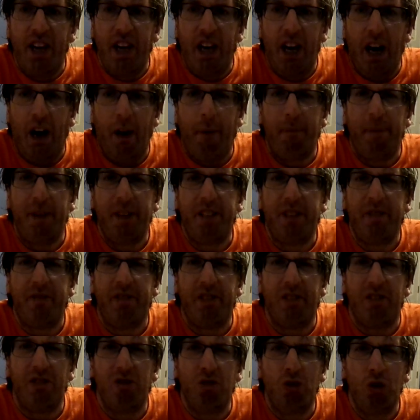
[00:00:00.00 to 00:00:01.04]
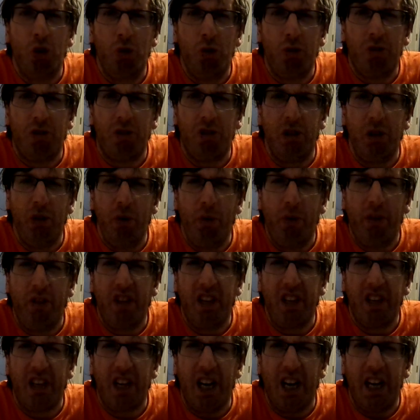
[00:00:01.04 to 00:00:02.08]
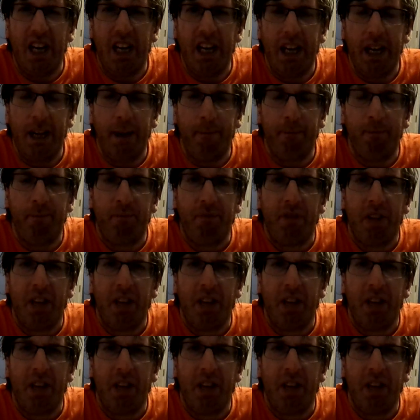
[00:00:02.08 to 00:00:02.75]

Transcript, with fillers: how much of a loser you think I am,